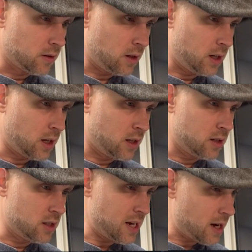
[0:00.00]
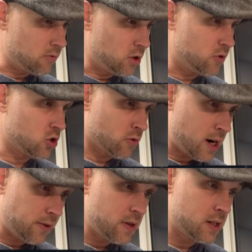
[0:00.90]
And yeah,
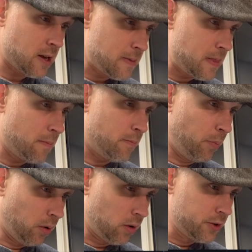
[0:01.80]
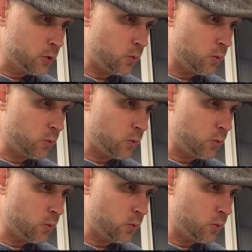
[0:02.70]
strength is in the bulls.